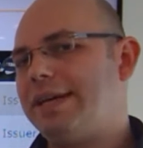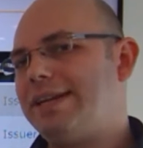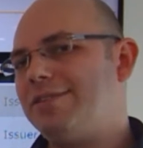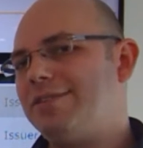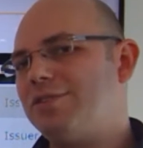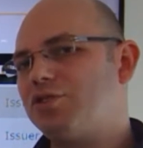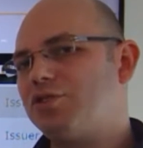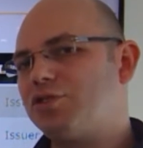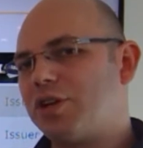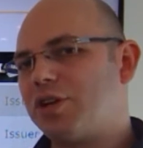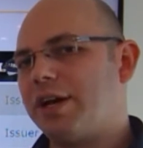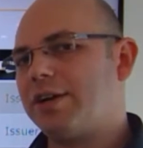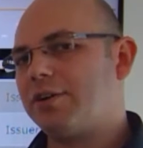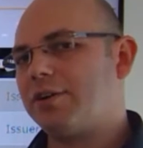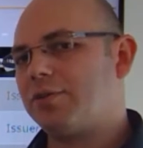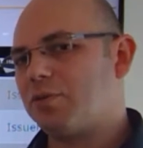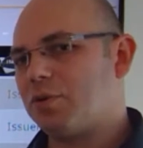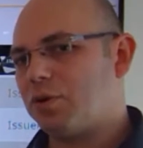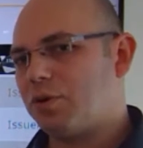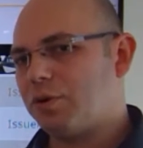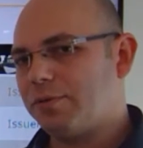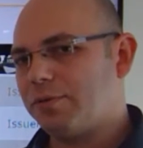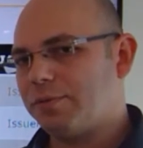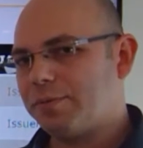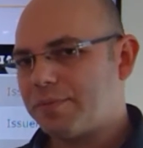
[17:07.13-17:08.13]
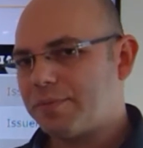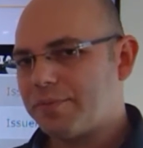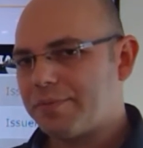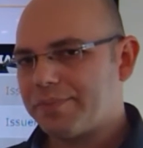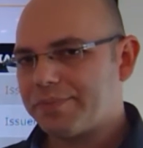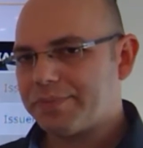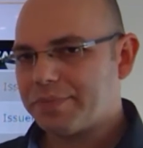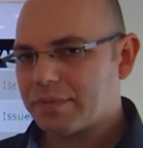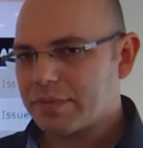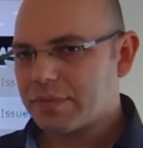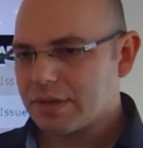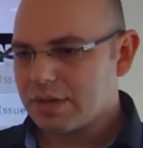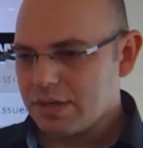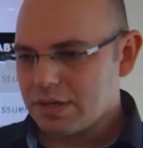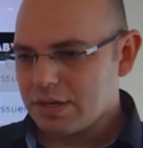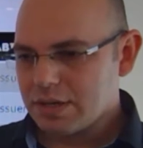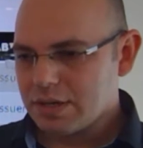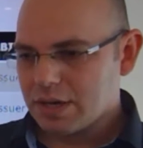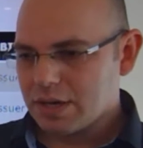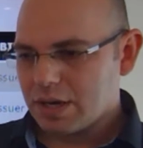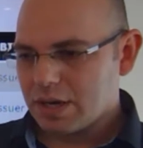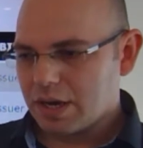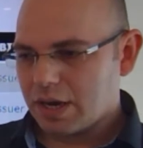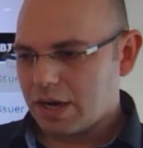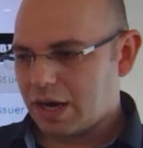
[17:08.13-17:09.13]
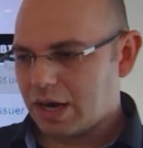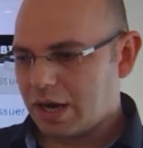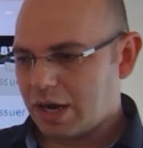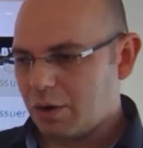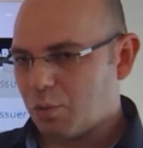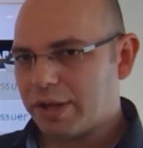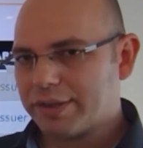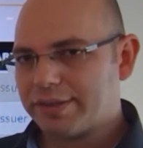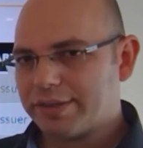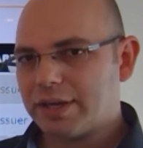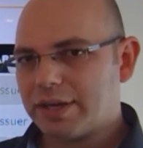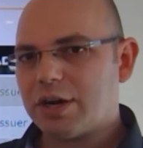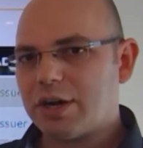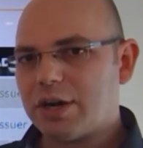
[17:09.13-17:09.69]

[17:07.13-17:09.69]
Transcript: In general, what